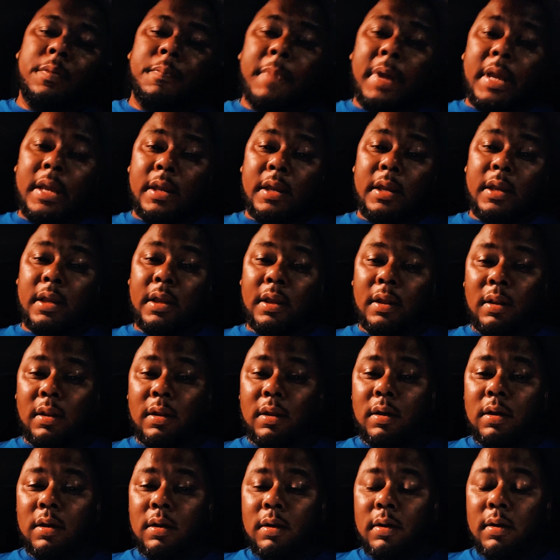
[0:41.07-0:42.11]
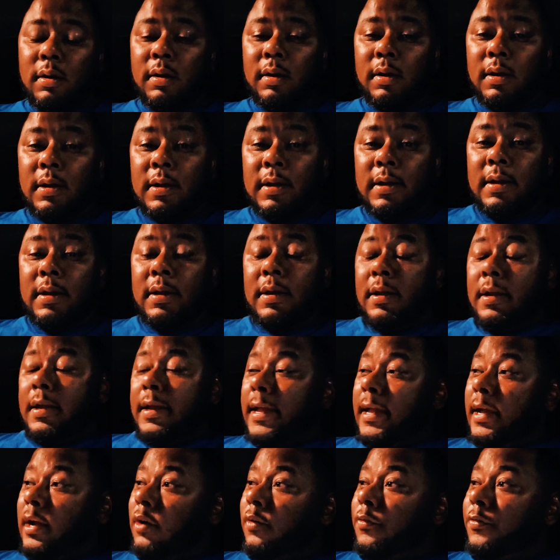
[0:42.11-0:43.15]
remain
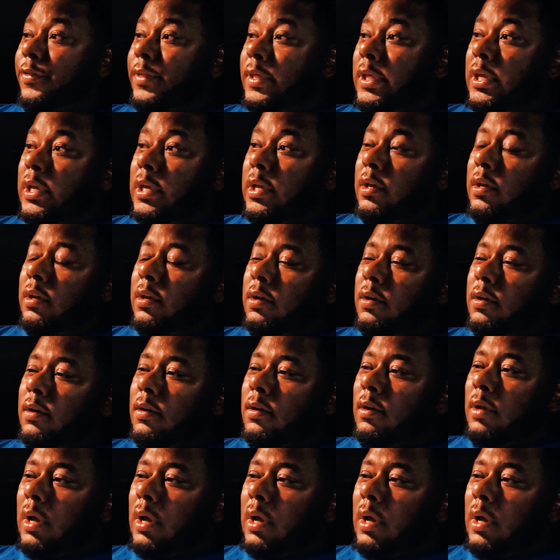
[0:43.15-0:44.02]
healthy,